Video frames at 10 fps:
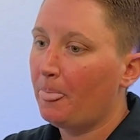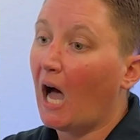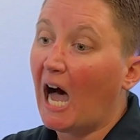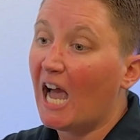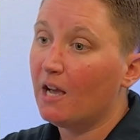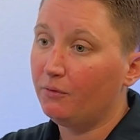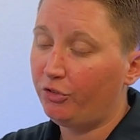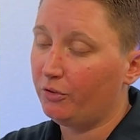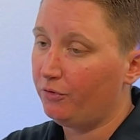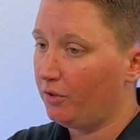I have
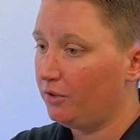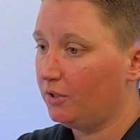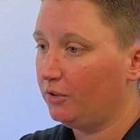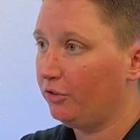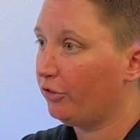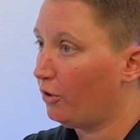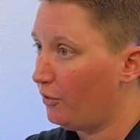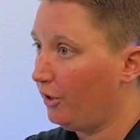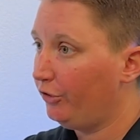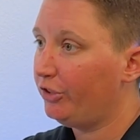civilians
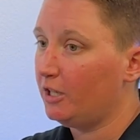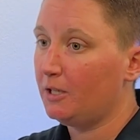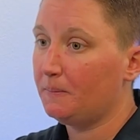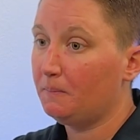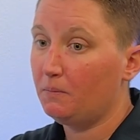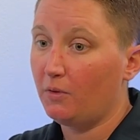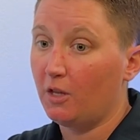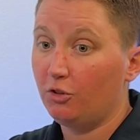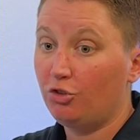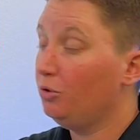on this team
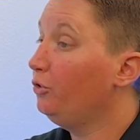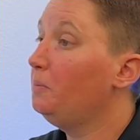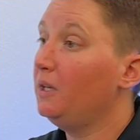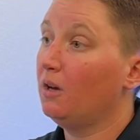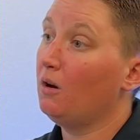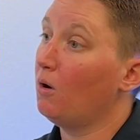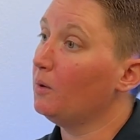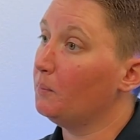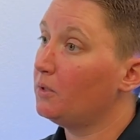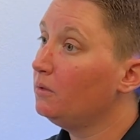that choose to be
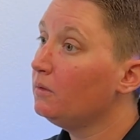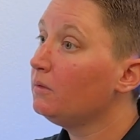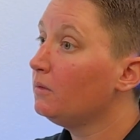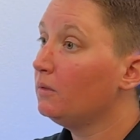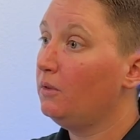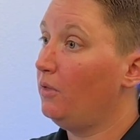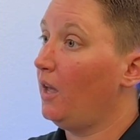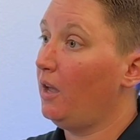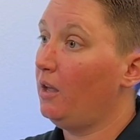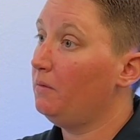unarmed.
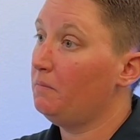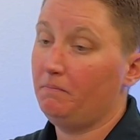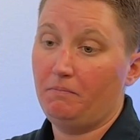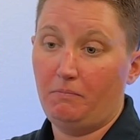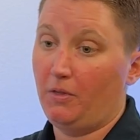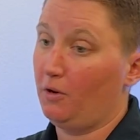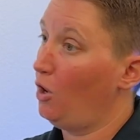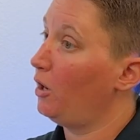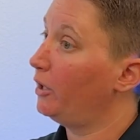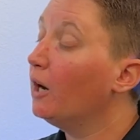They're
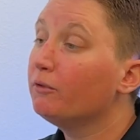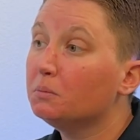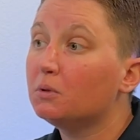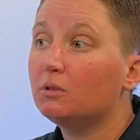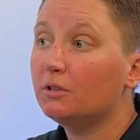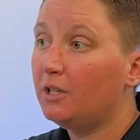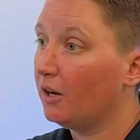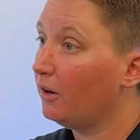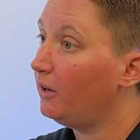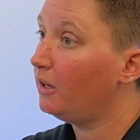not comfortable
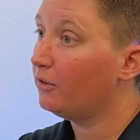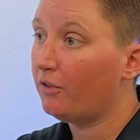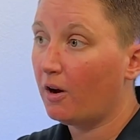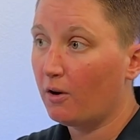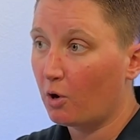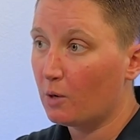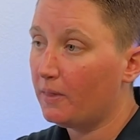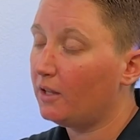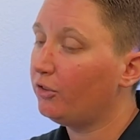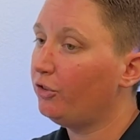carrying a firearm
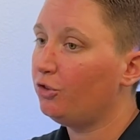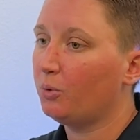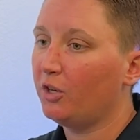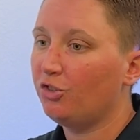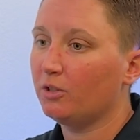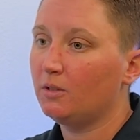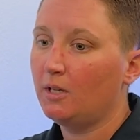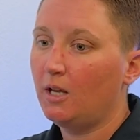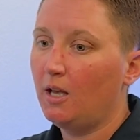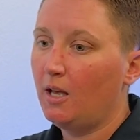in that situation,
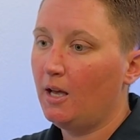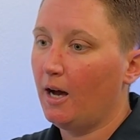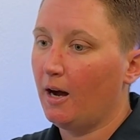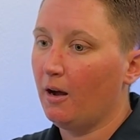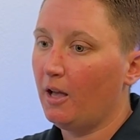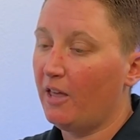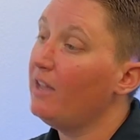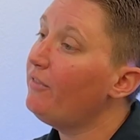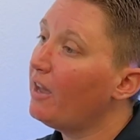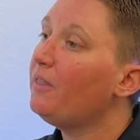and
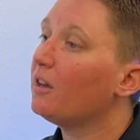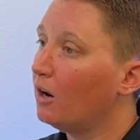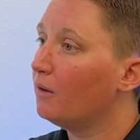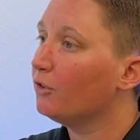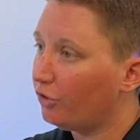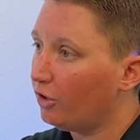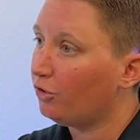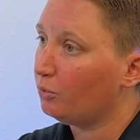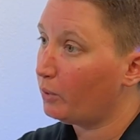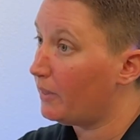they've had that
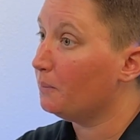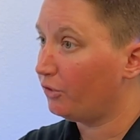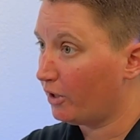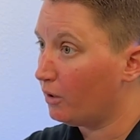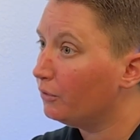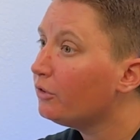conversation with themselves.